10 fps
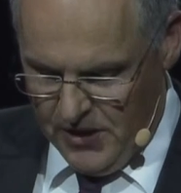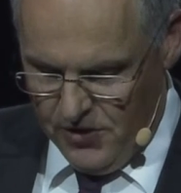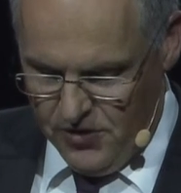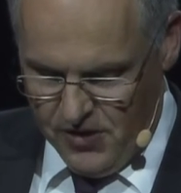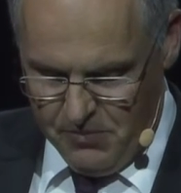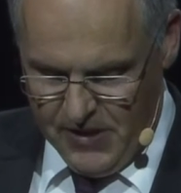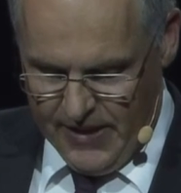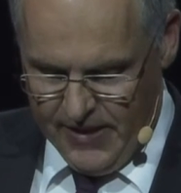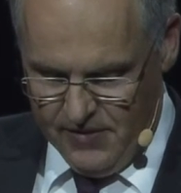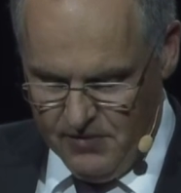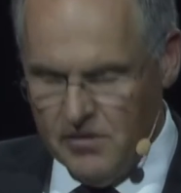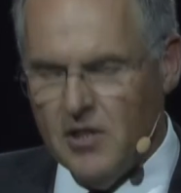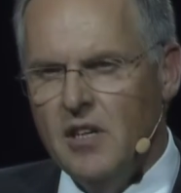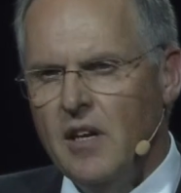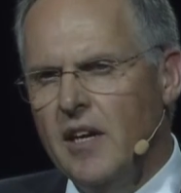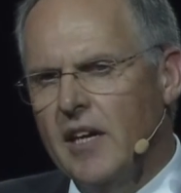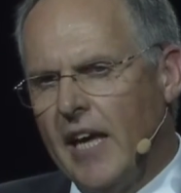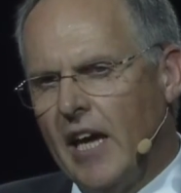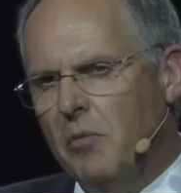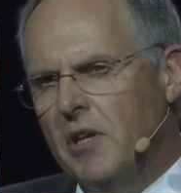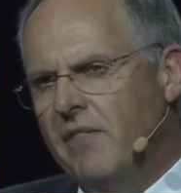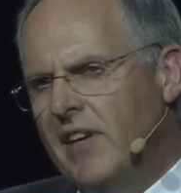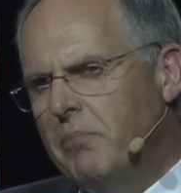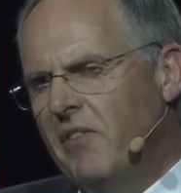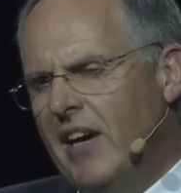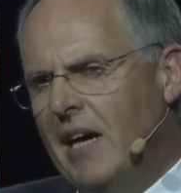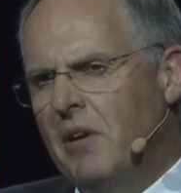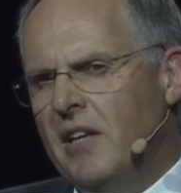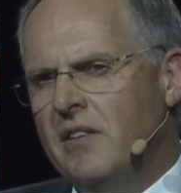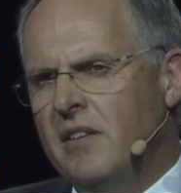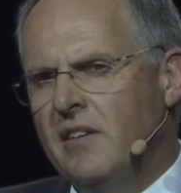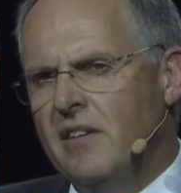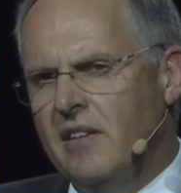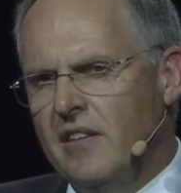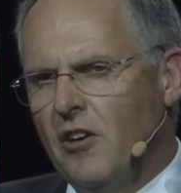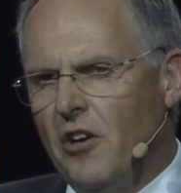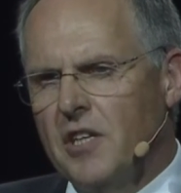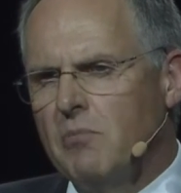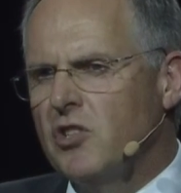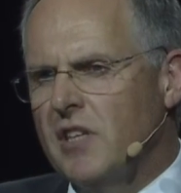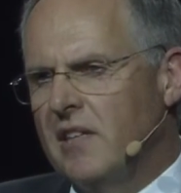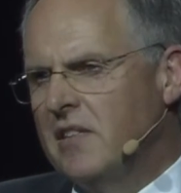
And this also pays off for the fleet operator.